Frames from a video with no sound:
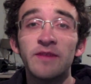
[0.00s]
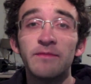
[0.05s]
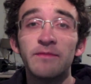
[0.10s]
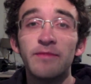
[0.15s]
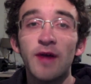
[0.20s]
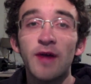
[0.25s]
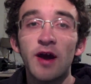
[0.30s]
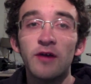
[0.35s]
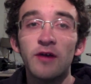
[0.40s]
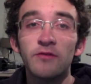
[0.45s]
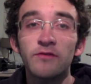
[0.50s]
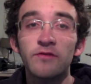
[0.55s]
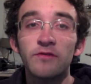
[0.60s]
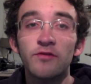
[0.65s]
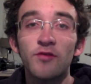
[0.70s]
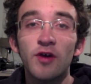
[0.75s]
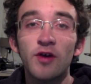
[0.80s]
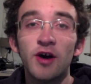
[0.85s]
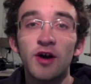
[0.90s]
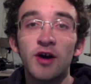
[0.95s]

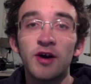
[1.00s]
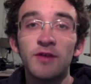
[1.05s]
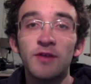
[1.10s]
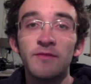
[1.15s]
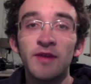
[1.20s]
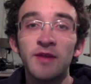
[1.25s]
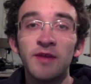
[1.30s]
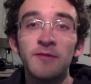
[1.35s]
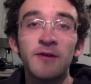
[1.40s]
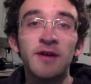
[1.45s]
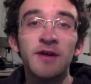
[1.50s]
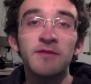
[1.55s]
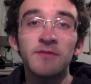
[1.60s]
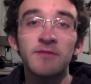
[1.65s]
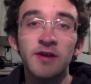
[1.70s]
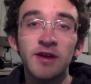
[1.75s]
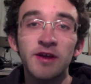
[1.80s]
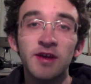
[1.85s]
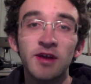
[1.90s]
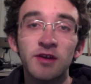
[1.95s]
about Abraham
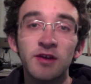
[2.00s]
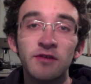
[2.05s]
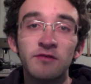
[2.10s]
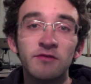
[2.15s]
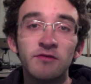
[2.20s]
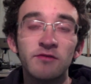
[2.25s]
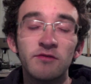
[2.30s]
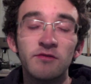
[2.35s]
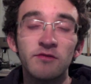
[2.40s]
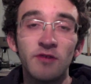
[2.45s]
Lincoln,